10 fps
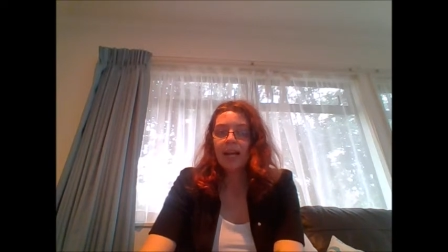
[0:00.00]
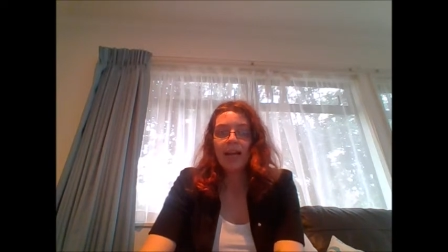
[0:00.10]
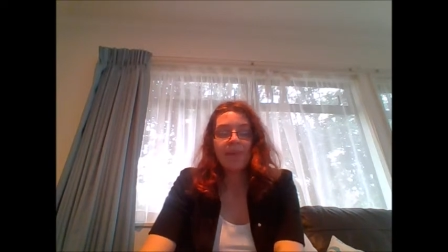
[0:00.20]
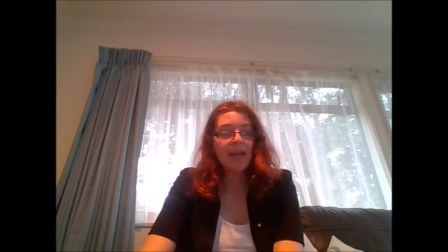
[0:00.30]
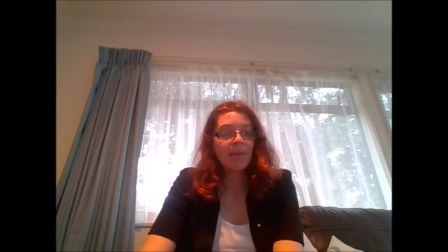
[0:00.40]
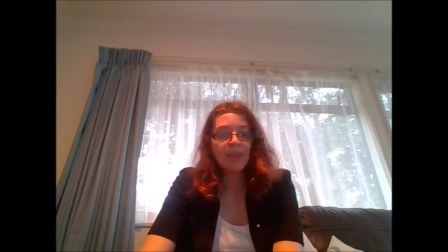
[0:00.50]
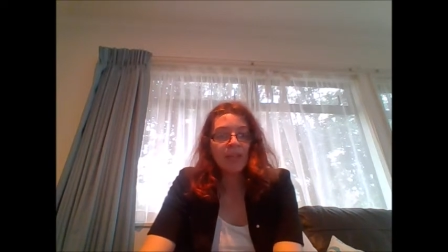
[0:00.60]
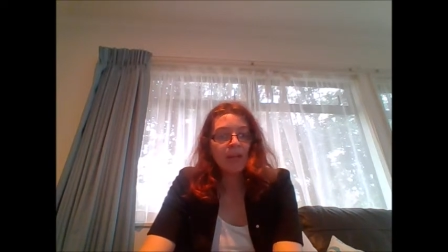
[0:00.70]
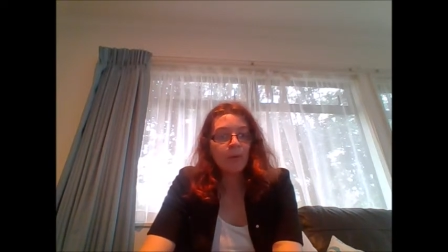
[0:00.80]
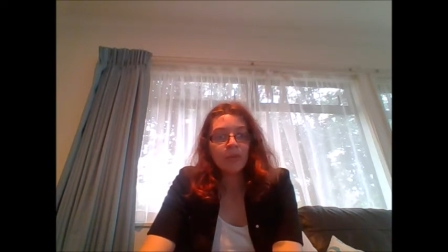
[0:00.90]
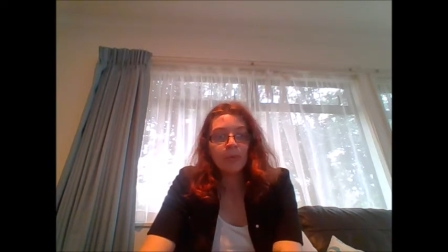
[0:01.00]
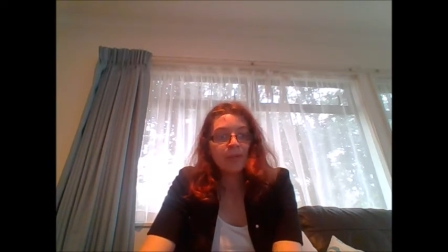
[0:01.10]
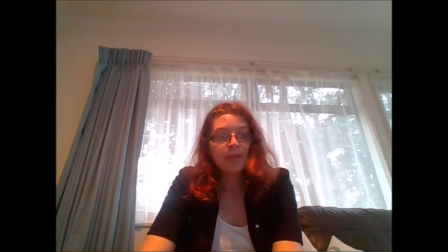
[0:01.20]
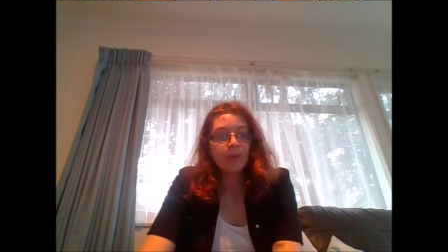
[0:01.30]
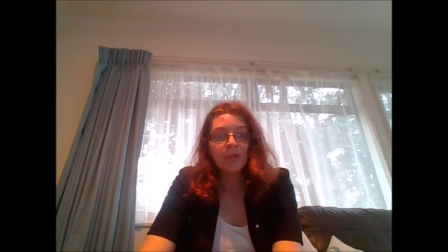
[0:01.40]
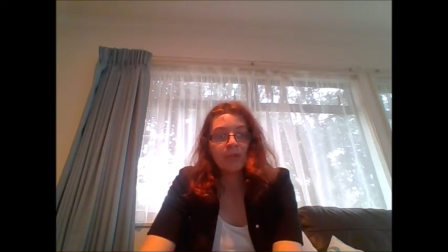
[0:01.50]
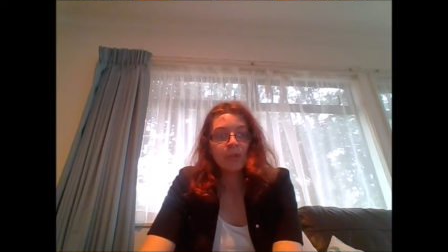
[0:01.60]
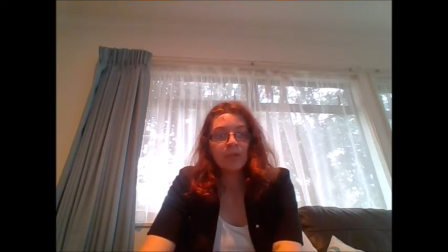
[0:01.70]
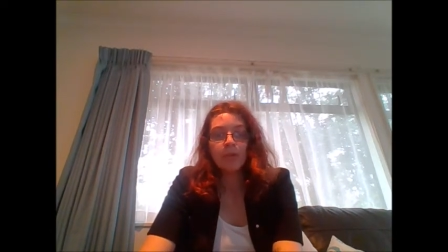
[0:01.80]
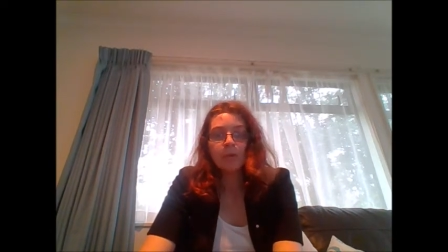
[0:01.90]
And the other thing was, we thought this
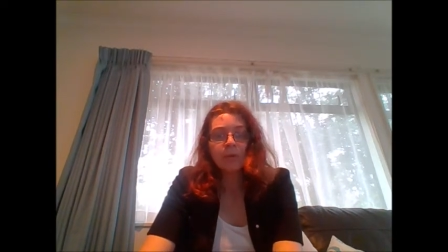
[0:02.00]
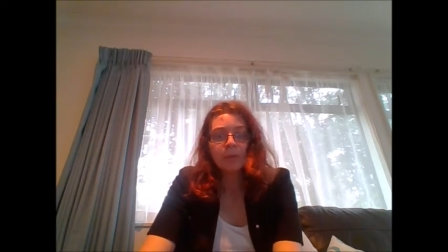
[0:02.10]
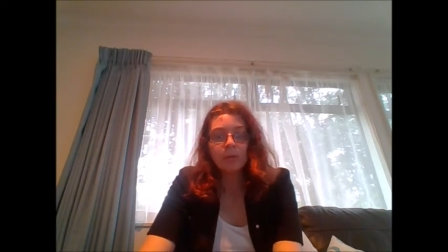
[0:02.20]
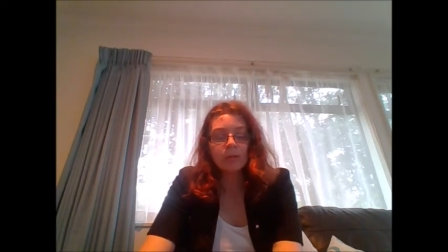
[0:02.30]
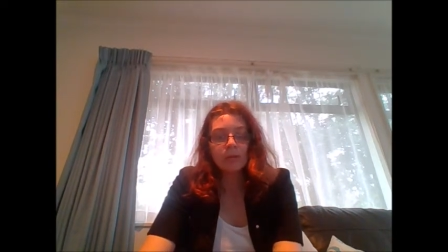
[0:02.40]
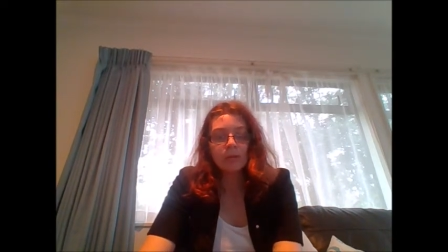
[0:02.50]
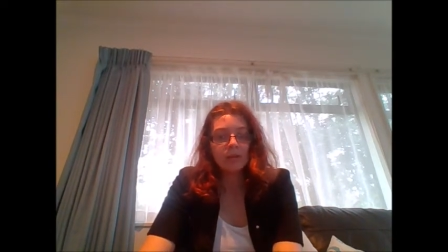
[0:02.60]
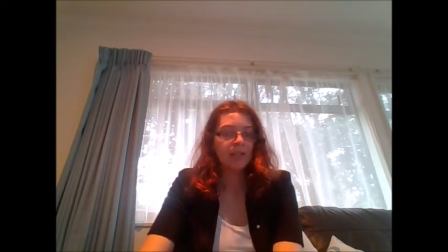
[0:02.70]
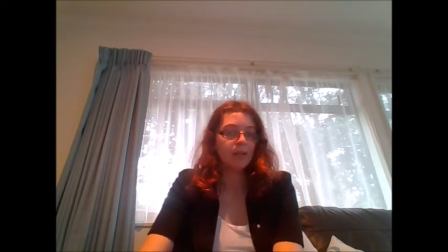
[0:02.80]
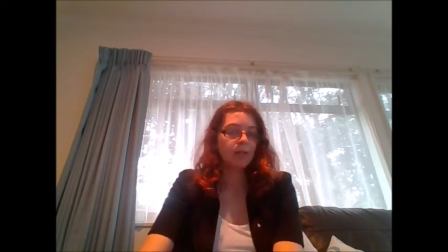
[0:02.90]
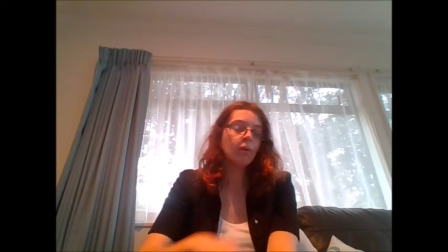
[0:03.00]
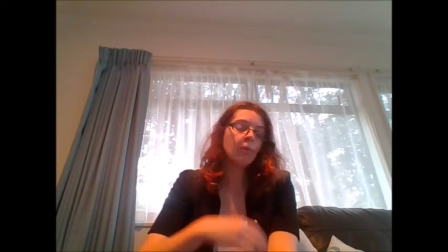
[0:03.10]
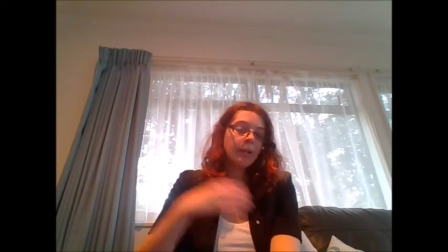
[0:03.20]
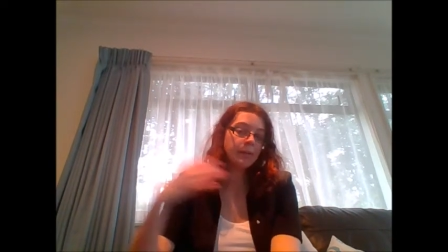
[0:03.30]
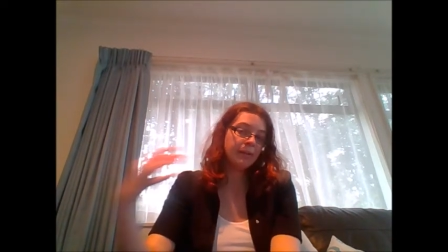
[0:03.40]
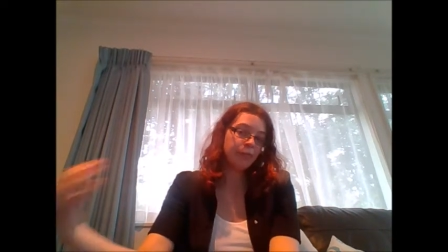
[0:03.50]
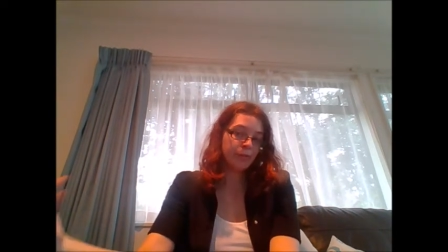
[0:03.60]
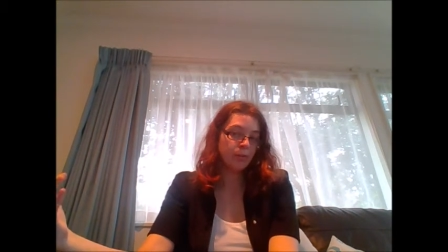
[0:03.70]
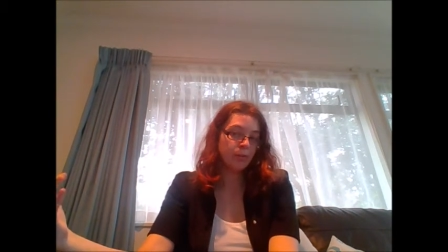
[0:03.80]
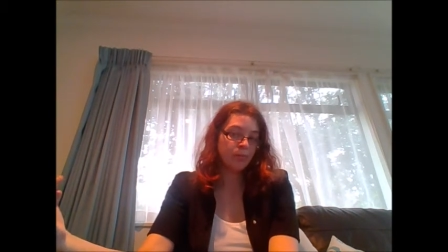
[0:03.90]
was normal. You know, what we went
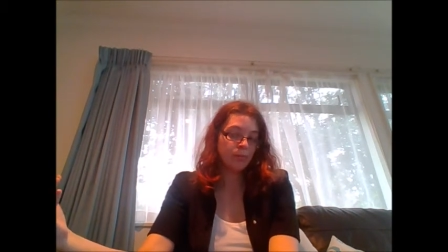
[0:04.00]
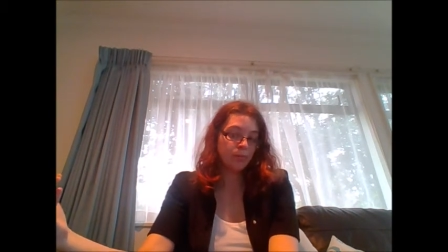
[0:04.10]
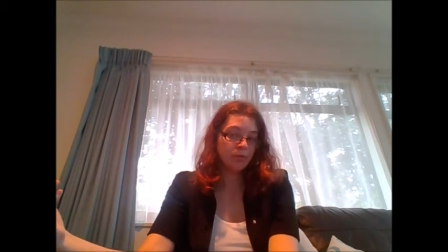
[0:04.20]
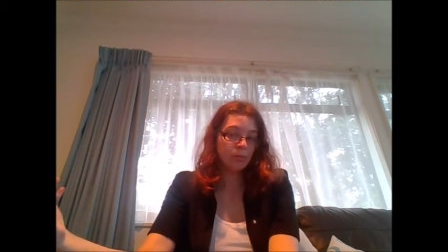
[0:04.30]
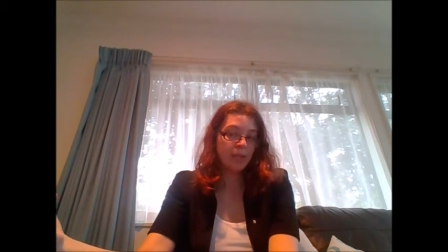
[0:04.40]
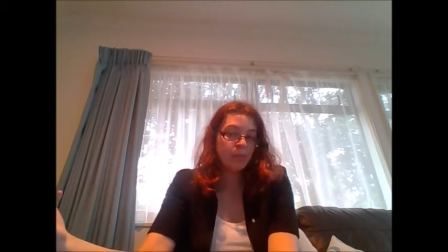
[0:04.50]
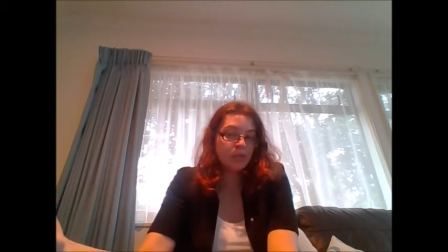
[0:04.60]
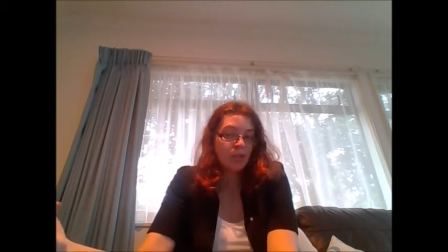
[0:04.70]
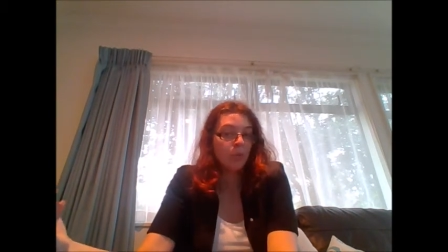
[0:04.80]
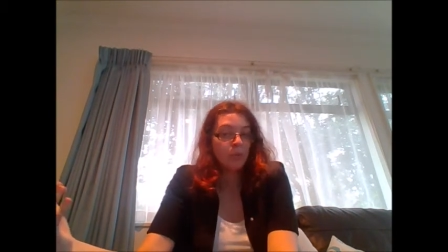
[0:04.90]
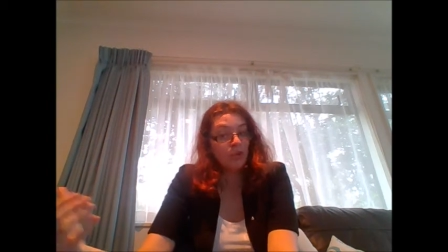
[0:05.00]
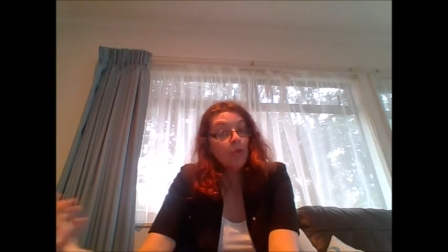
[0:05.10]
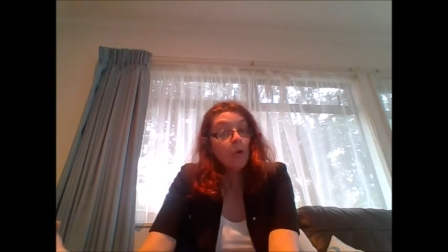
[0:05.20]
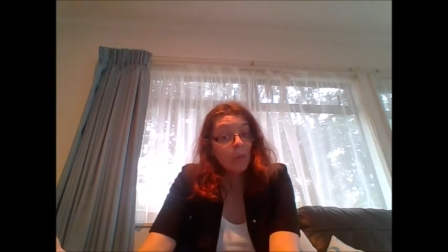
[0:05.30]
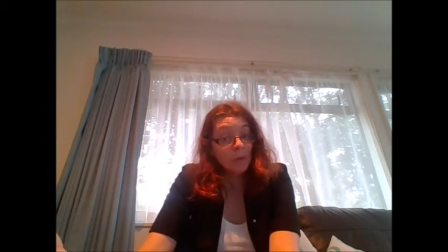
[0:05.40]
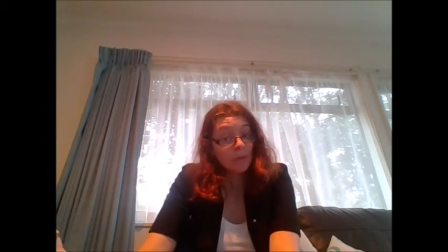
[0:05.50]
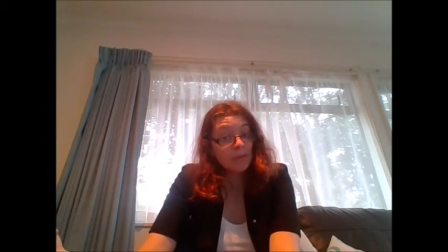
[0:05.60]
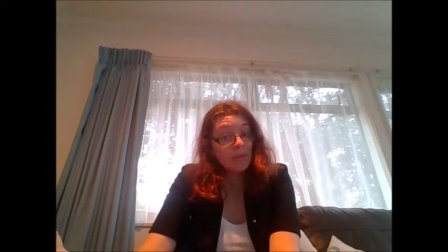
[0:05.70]
through, we were told was normal.